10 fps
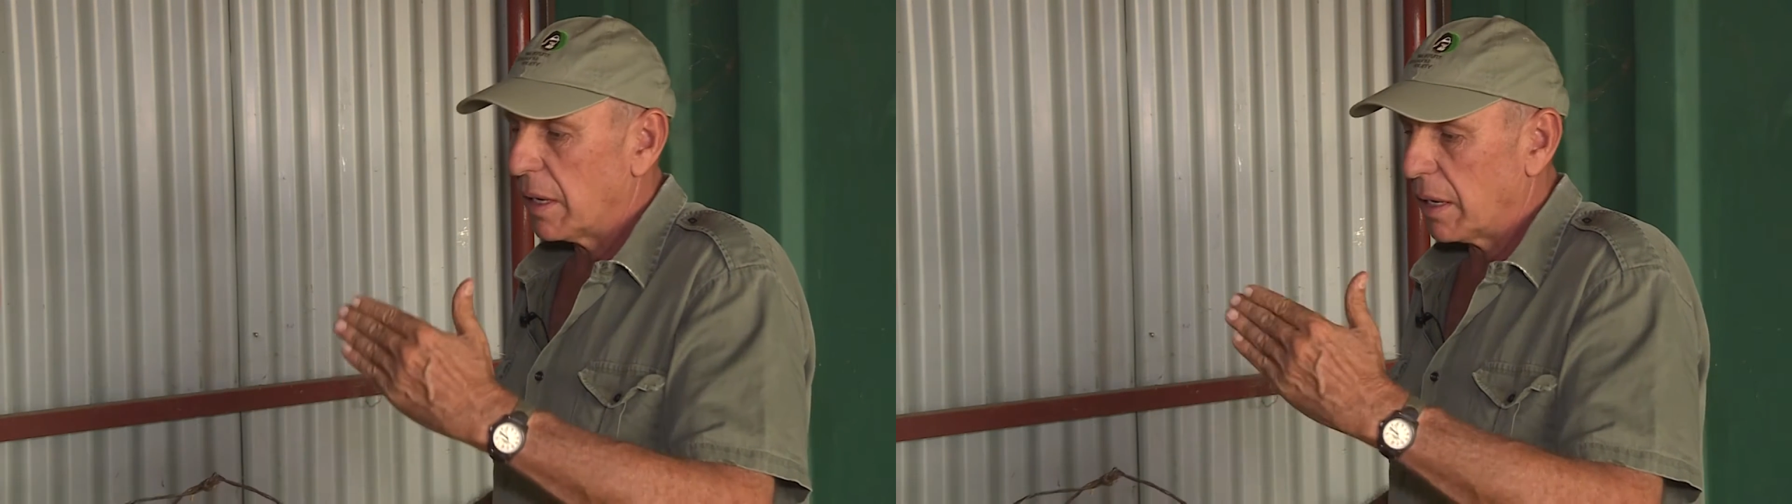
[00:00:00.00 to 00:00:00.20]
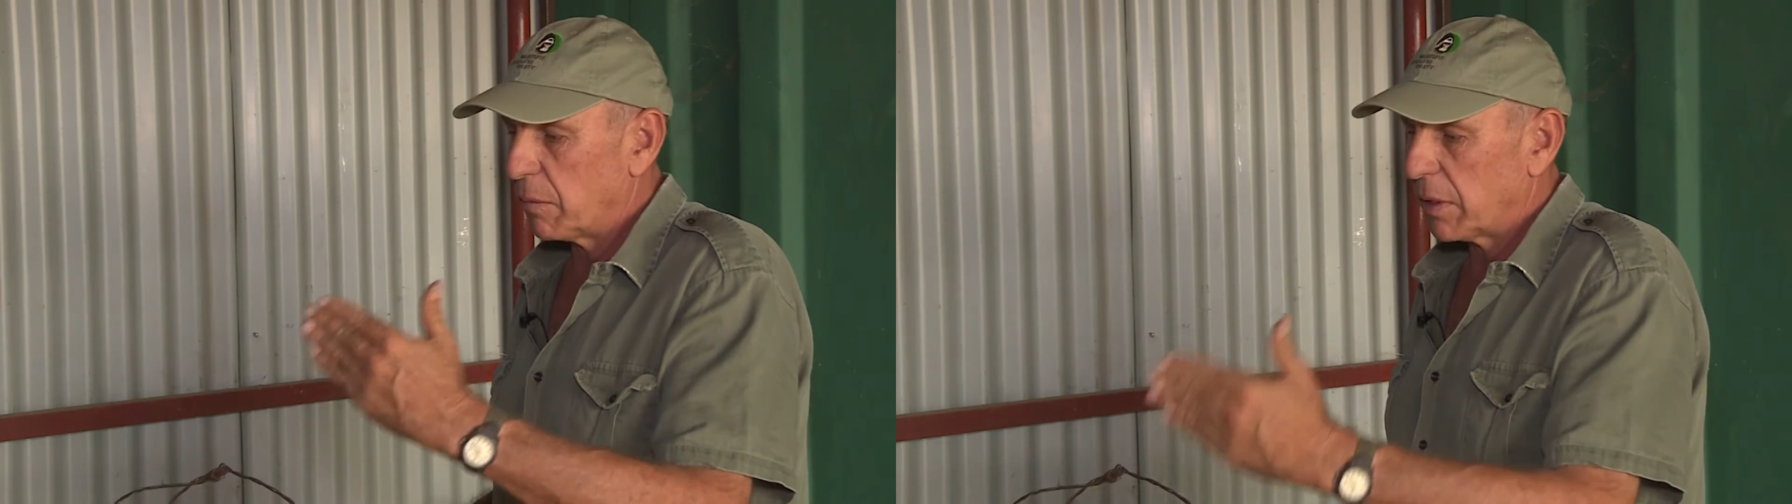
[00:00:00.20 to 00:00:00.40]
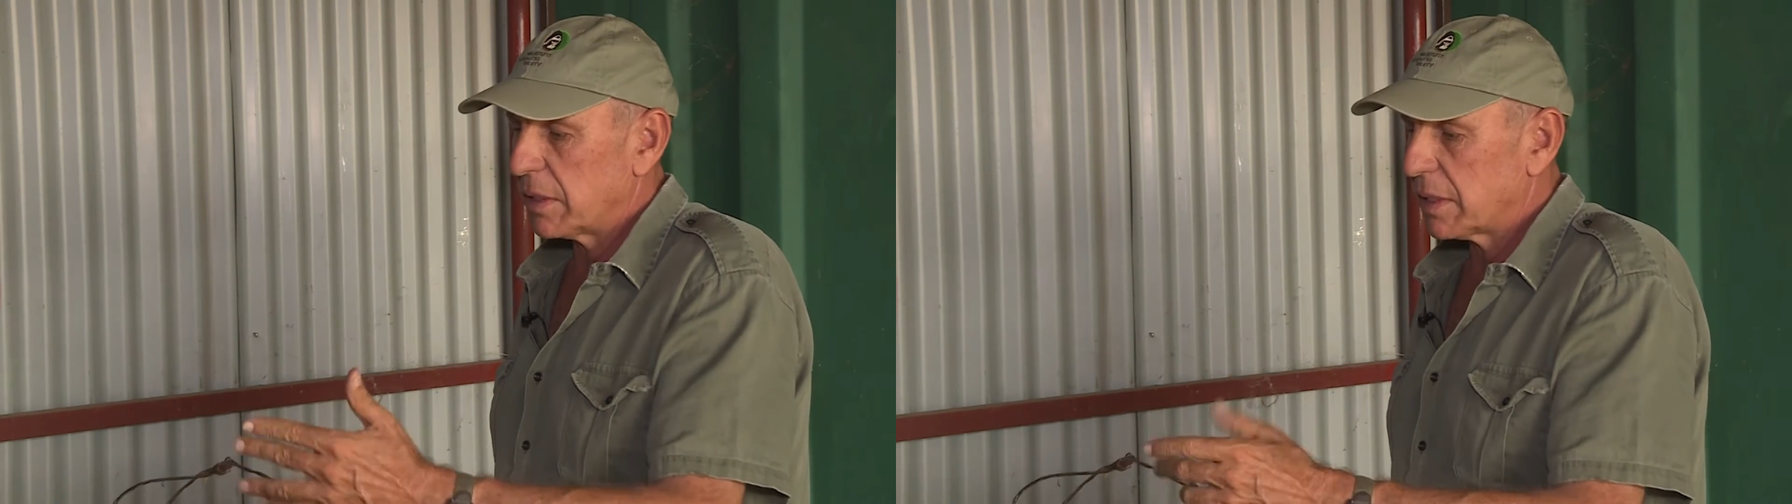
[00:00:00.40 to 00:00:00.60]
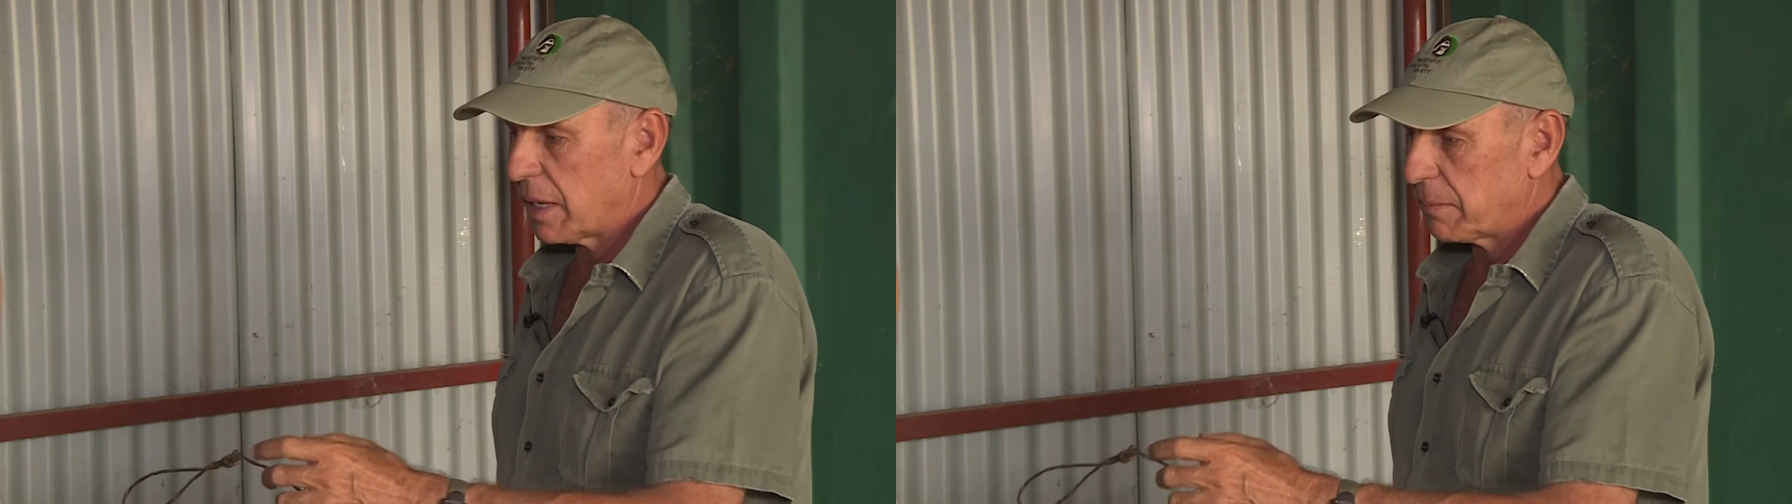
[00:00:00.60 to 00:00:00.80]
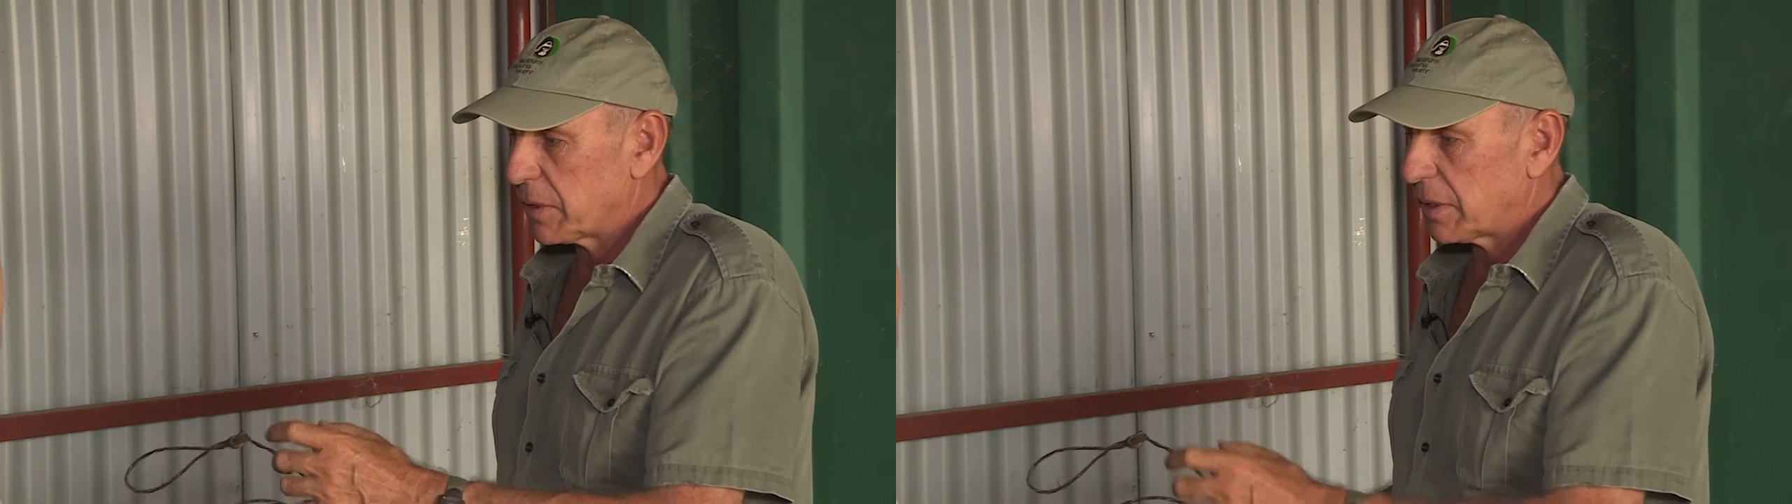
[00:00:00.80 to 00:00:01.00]
and what is
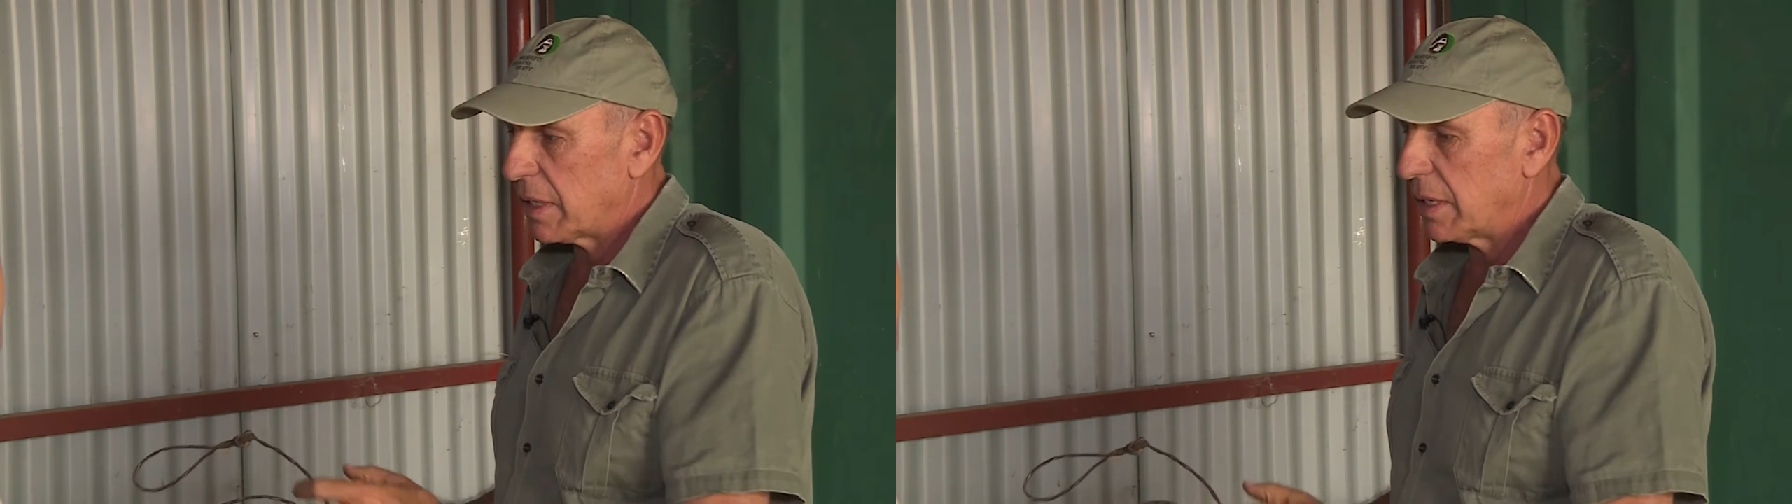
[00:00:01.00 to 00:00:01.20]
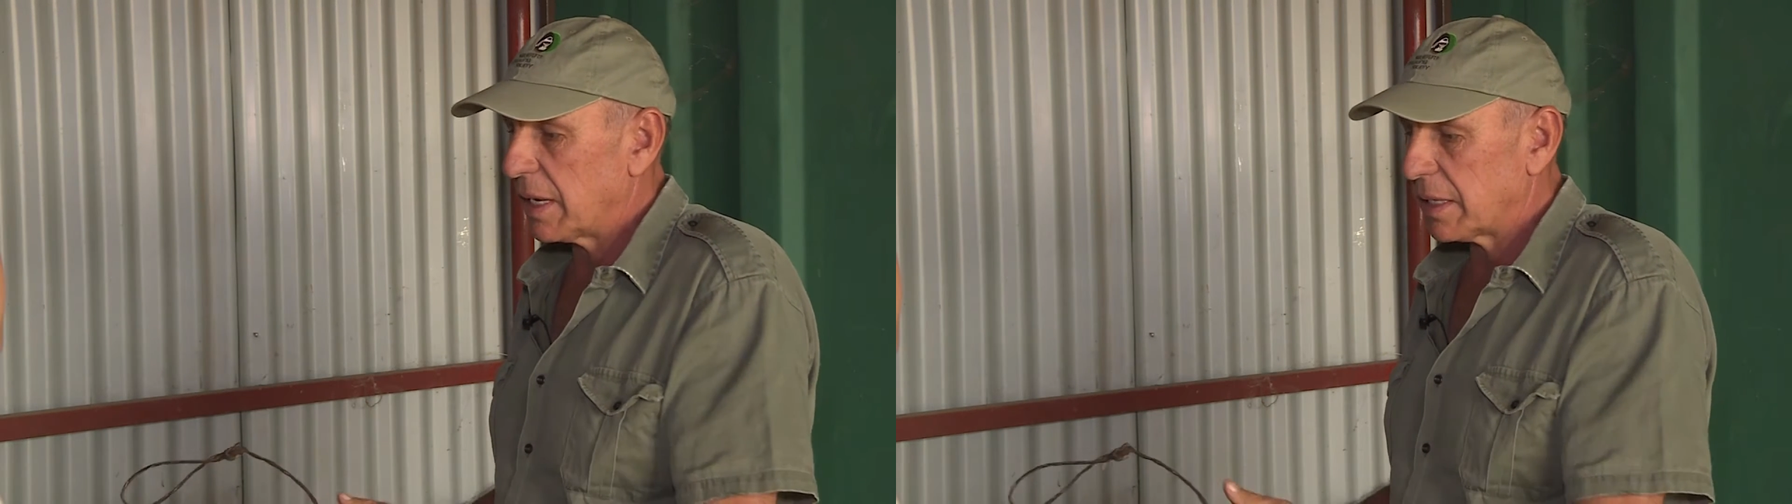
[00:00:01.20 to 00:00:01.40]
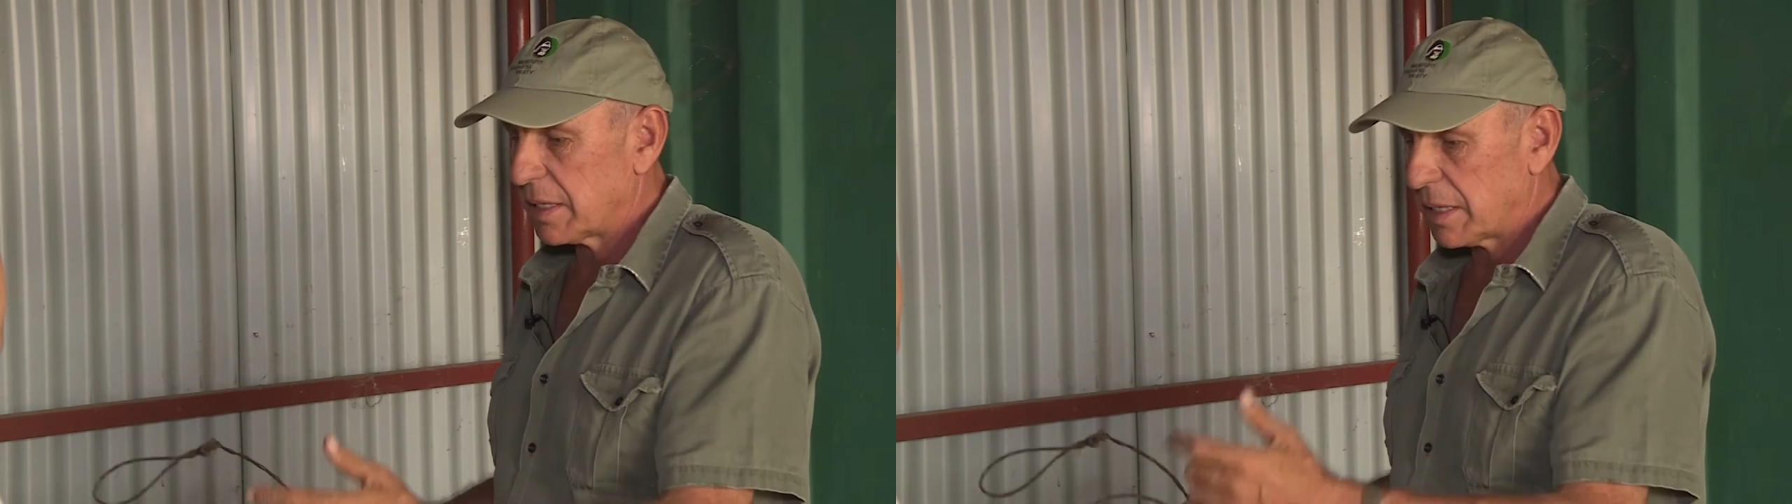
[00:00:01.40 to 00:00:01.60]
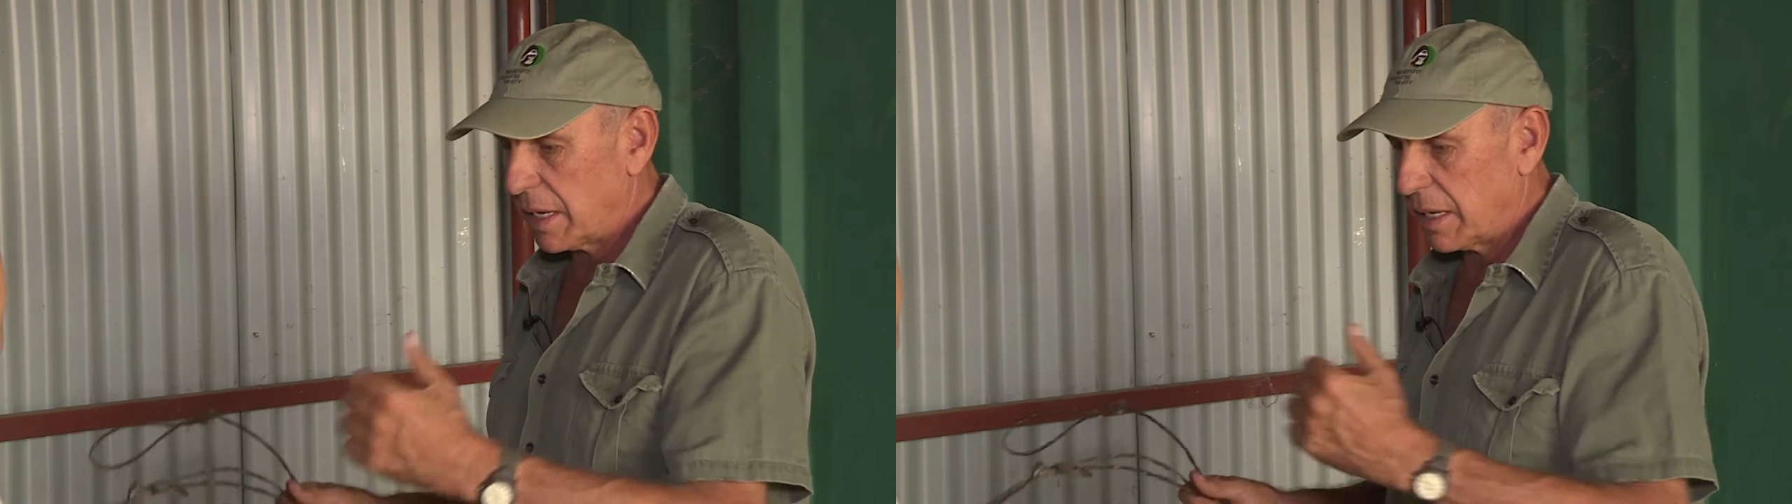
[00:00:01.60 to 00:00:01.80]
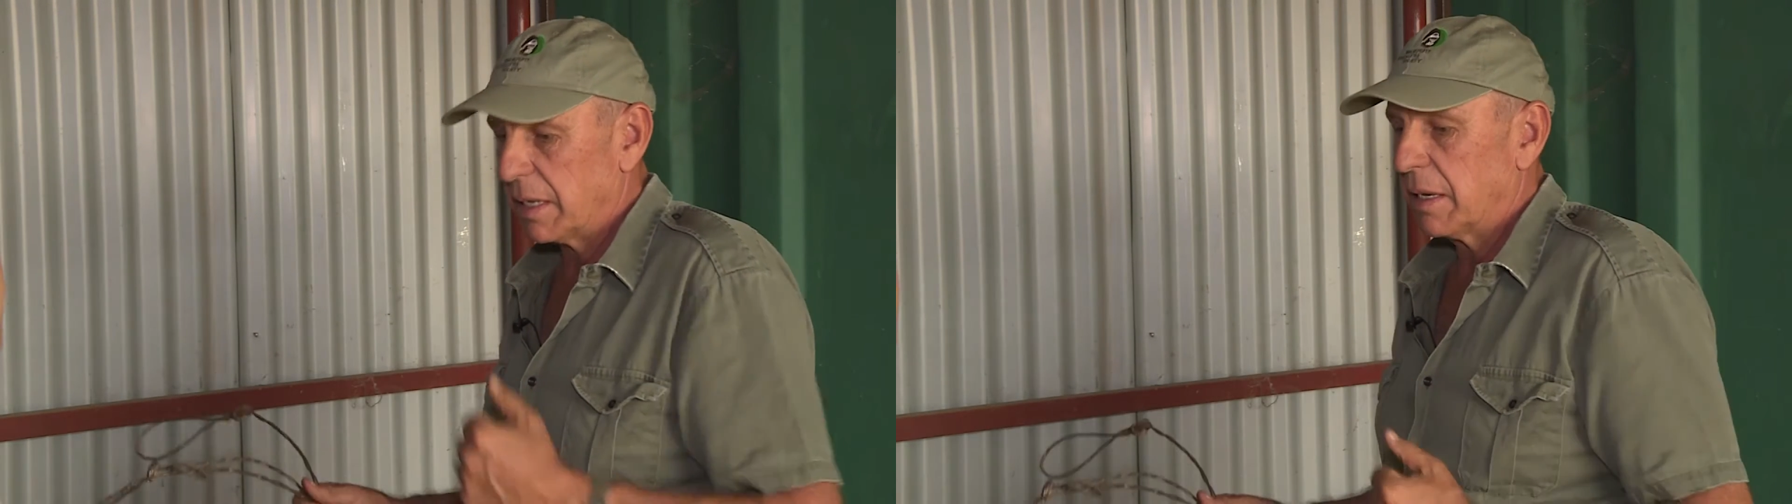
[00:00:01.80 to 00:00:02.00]
captured in that
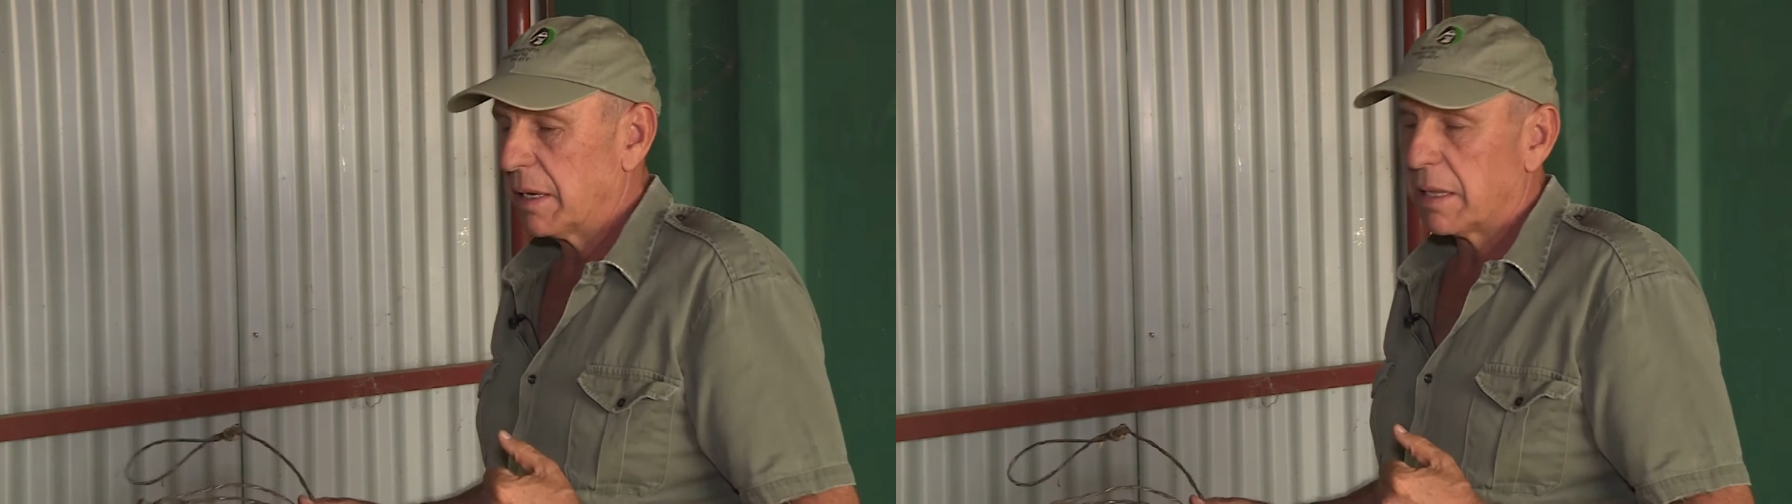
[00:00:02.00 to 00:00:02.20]
snare,